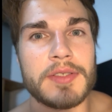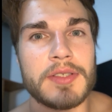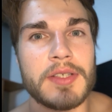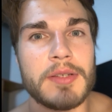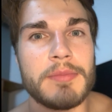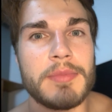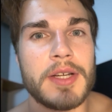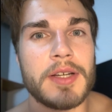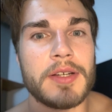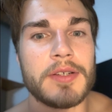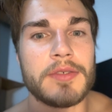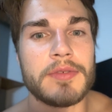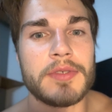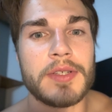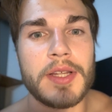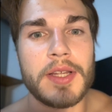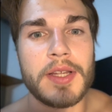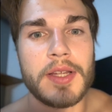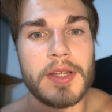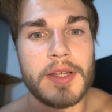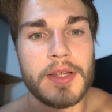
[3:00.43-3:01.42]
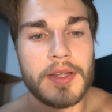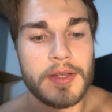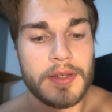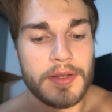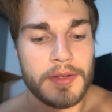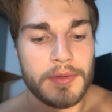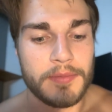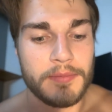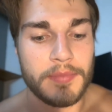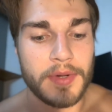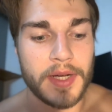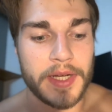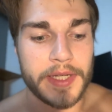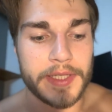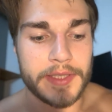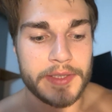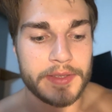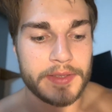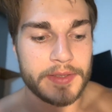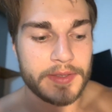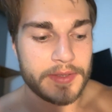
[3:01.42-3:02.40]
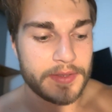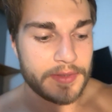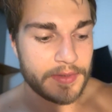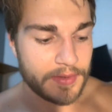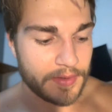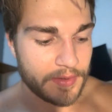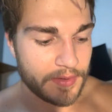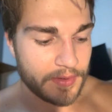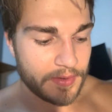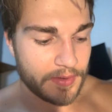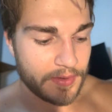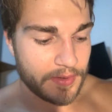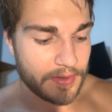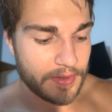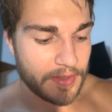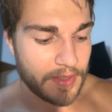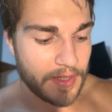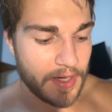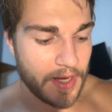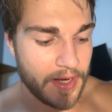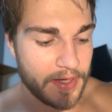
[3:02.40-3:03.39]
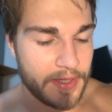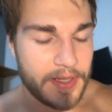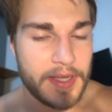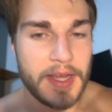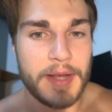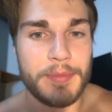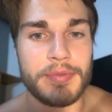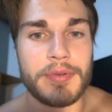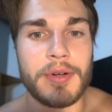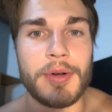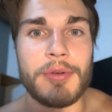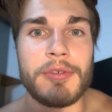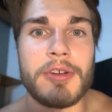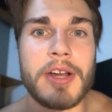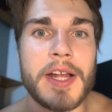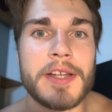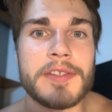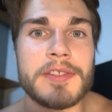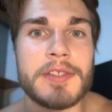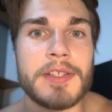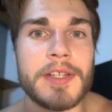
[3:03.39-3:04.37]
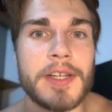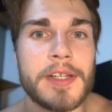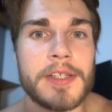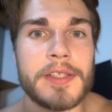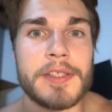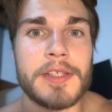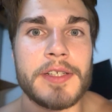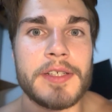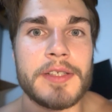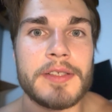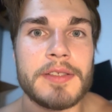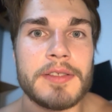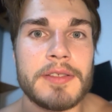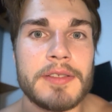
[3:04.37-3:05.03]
somehow, but I kept procrastinating it.